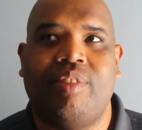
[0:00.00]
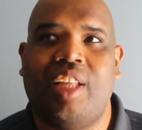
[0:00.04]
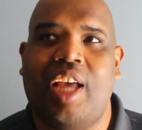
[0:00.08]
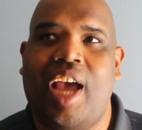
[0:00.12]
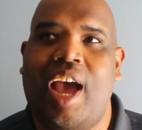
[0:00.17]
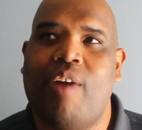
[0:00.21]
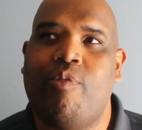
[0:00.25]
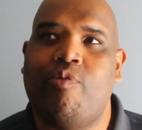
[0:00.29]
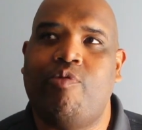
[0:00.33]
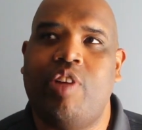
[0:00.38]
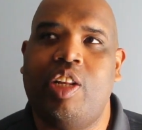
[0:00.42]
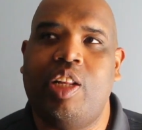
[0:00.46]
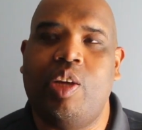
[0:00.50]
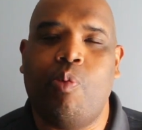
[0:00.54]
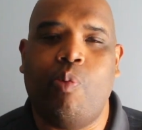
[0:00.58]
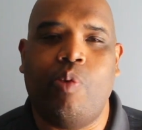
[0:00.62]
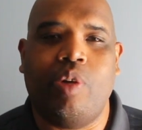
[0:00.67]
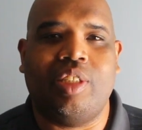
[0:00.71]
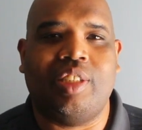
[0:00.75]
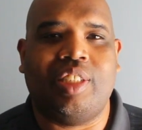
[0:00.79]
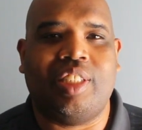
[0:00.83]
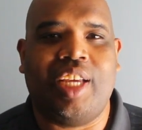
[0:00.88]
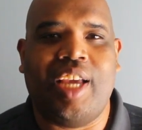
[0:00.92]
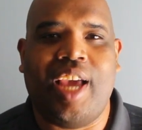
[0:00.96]
I really
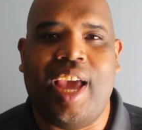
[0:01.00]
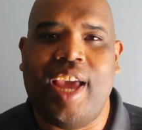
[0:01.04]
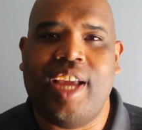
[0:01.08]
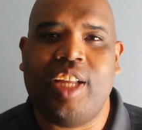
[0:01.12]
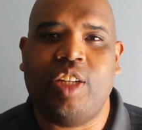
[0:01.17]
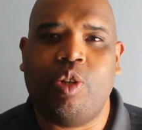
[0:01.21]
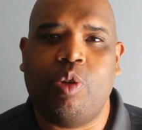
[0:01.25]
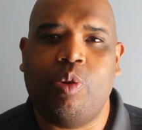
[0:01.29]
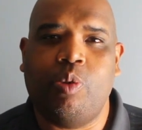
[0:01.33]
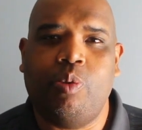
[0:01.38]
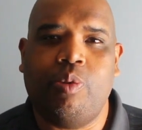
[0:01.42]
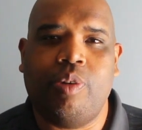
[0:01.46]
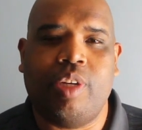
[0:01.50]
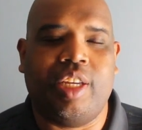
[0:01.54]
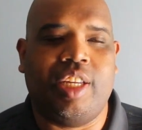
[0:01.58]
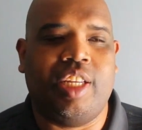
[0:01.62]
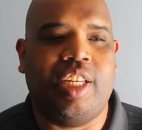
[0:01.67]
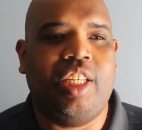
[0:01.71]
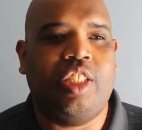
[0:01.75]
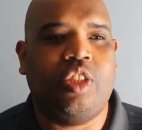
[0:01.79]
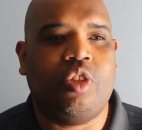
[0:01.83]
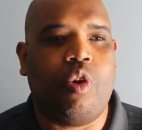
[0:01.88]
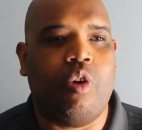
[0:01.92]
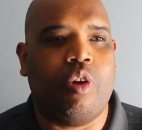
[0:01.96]
want to see Aang do, and
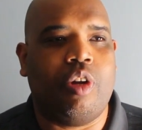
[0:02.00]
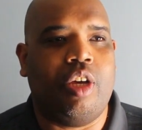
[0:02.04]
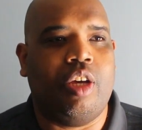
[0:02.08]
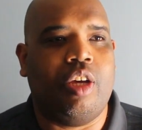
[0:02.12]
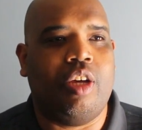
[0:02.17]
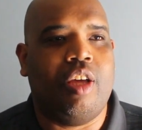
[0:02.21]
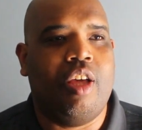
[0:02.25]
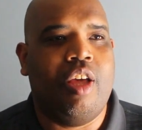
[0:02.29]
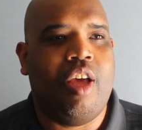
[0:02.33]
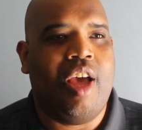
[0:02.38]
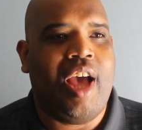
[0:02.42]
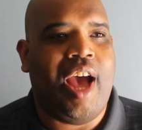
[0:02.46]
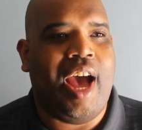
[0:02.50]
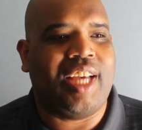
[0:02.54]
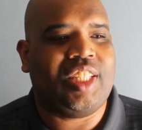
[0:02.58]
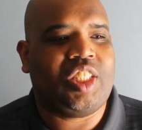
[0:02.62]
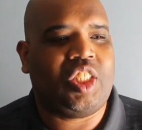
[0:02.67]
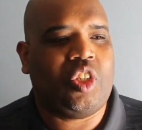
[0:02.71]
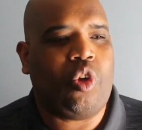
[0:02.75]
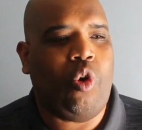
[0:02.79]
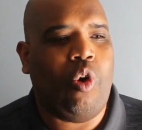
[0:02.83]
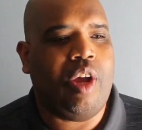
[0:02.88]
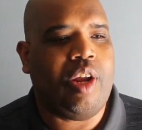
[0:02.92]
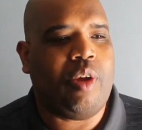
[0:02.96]
he's gonna. I
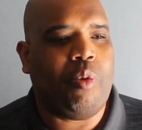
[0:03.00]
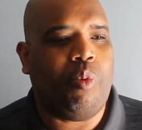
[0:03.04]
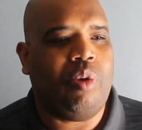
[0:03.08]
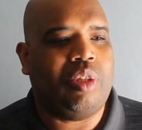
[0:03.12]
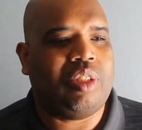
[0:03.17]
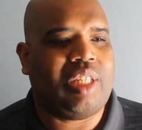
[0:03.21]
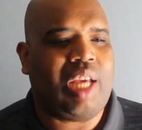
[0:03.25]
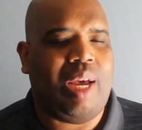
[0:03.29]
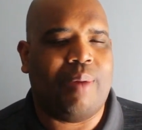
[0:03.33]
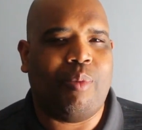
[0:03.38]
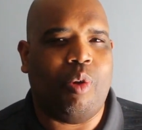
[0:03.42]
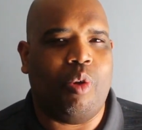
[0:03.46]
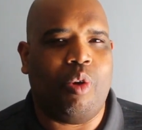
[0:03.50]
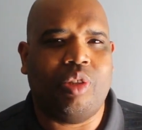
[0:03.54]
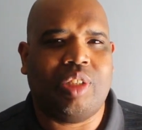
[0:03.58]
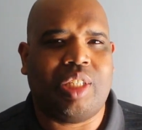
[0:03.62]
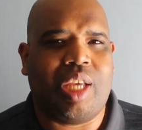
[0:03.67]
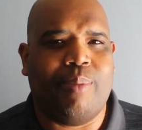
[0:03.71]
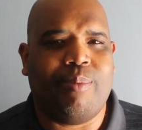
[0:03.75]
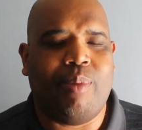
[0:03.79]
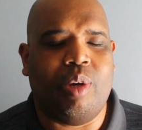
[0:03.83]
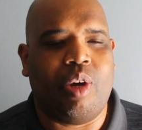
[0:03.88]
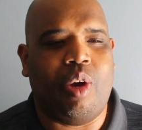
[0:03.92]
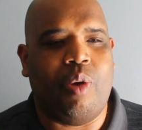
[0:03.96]
saw it one time, long
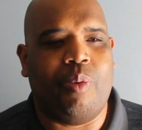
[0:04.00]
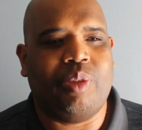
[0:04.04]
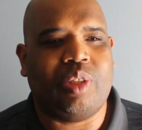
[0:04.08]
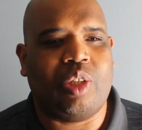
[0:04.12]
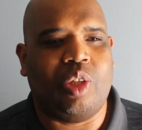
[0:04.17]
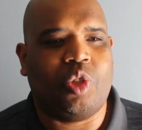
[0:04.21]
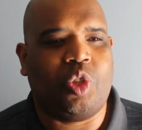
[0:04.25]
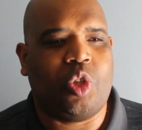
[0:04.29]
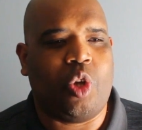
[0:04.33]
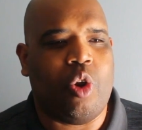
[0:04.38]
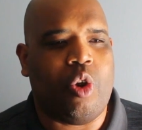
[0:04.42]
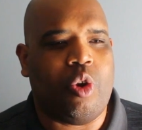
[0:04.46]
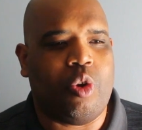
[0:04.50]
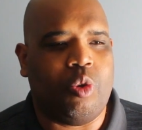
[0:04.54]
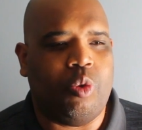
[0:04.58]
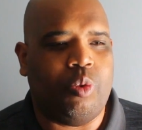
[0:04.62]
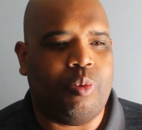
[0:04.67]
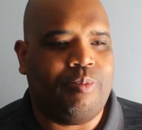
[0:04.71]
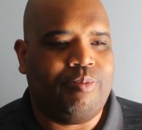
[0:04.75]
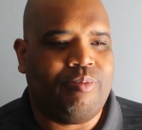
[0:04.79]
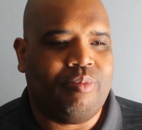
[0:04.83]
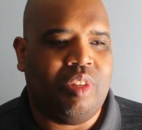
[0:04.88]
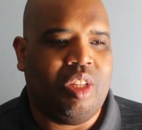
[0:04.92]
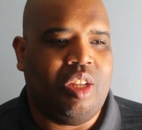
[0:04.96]
time ago. It was a
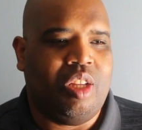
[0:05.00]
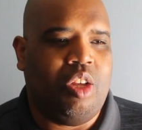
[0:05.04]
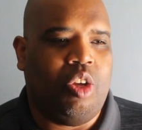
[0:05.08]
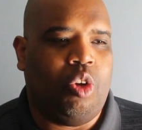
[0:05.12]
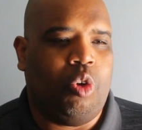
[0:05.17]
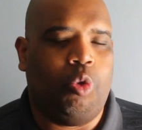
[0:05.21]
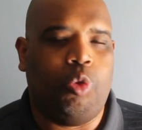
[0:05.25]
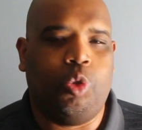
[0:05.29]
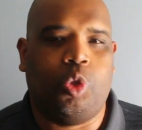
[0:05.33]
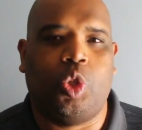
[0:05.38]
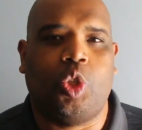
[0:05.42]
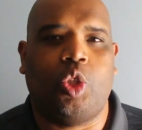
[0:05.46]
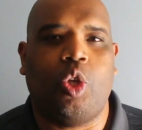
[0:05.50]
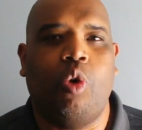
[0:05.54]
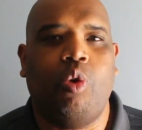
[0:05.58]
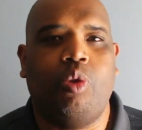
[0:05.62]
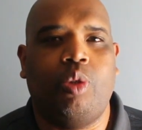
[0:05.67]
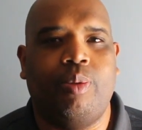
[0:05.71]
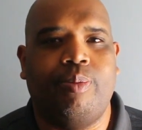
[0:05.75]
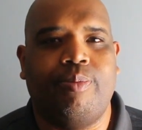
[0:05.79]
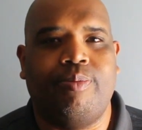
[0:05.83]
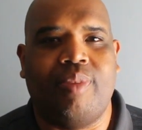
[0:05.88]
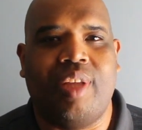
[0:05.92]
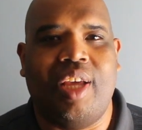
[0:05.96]
turtle who showed
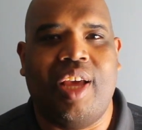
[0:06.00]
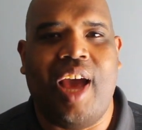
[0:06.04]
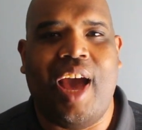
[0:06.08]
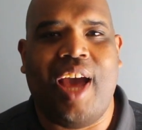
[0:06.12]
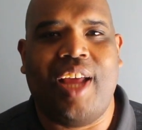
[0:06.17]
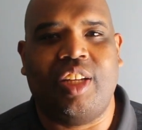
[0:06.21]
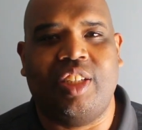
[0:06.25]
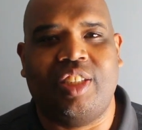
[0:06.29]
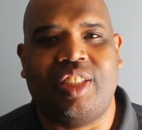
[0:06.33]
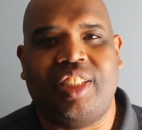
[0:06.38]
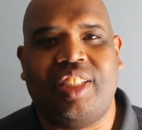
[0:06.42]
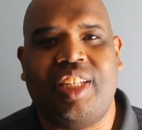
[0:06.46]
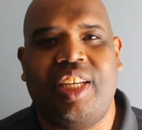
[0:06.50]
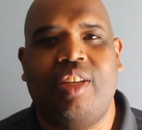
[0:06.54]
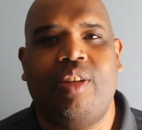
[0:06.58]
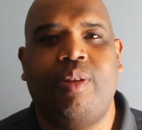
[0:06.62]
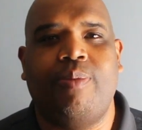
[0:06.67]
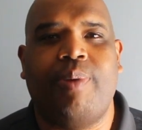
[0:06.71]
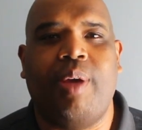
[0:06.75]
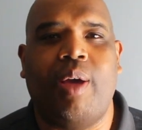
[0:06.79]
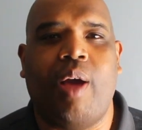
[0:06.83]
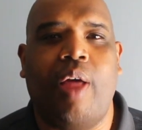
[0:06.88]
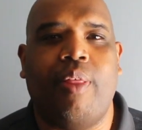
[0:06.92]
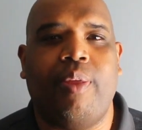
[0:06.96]
him how to steal
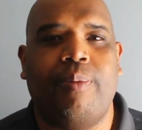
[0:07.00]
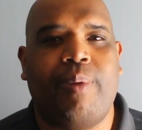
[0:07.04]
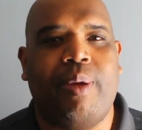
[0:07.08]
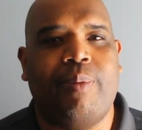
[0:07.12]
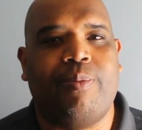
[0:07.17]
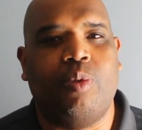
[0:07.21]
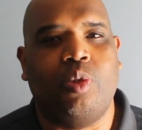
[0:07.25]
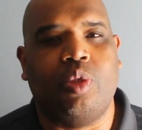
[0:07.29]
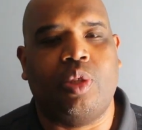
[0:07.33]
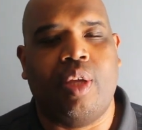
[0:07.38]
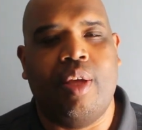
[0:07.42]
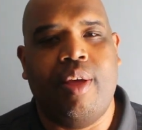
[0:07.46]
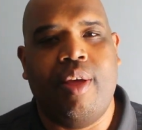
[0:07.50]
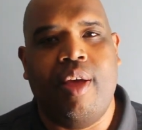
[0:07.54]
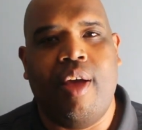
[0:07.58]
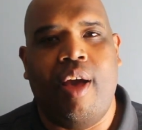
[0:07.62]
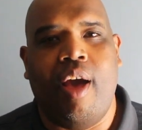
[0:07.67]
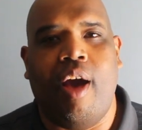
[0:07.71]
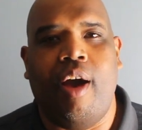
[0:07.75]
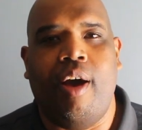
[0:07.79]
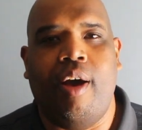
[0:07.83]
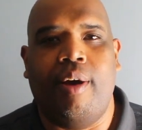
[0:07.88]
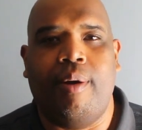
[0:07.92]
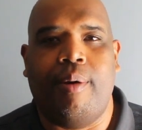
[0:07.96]
other people's
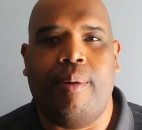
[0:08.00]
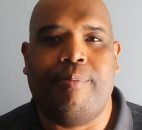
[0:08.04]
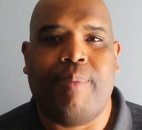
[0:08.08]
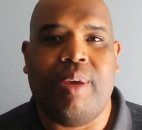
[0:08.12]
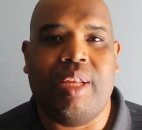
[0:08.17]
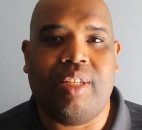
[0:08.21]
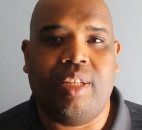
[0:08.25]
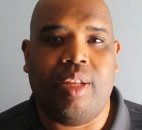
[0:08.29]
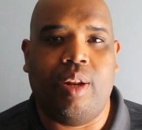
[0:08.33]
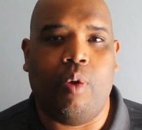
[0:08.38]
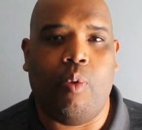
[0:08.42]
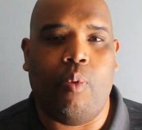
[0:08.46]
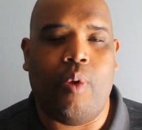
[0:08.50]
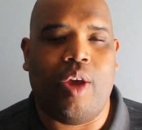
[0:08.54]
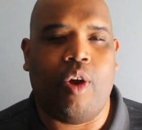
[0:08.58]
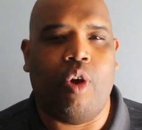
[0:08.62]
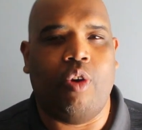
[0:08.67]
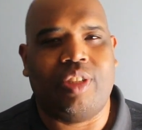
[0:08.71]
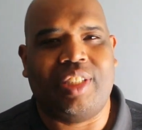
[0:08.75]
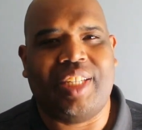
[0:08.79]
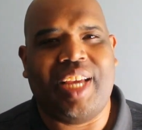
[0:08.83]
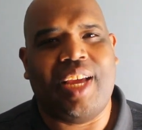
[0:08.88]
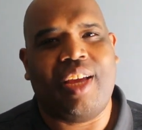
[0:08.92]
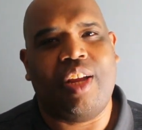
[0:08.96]
uh, bending away
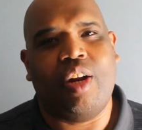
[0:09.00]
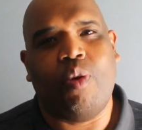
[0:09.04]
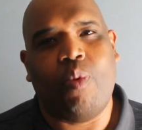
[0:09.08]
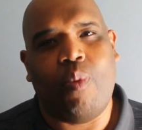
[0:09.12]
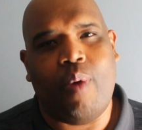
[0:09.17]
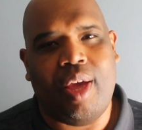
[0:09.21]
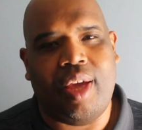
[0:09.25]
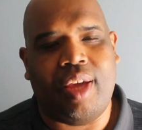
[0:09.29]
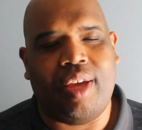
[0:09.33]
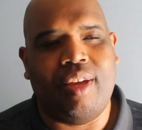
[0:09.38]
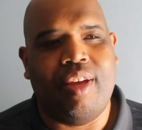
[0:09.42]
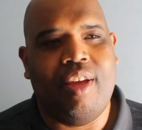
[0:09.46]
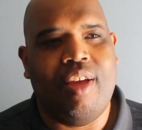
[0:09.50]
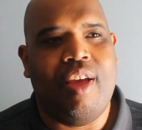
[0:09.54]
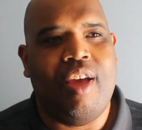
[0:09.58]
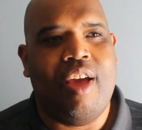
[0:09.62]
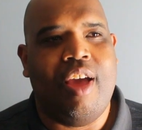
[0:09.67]
or take it away.